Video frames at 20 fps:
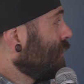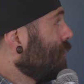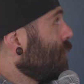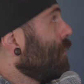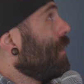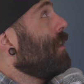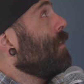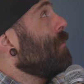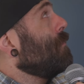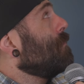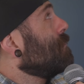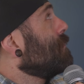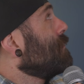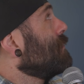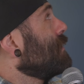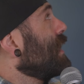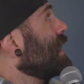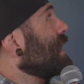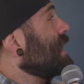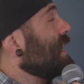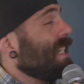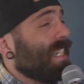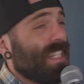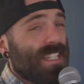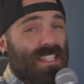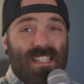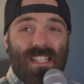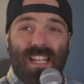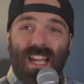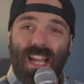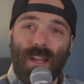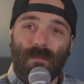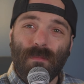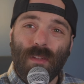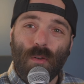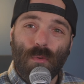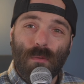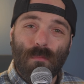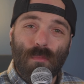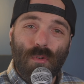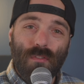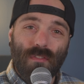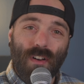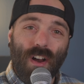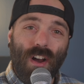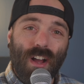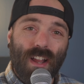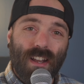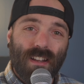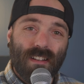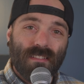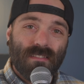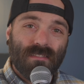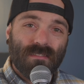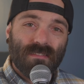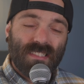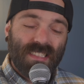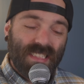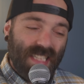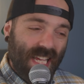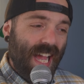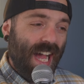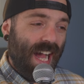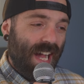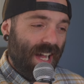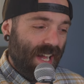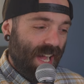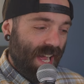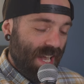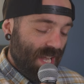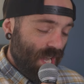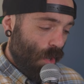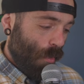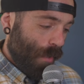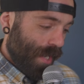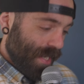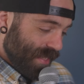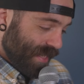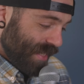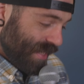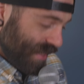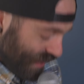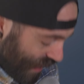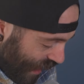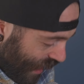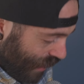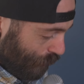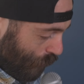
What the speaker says: well, I think it's time that we move on. Yeah, I know, it's a sad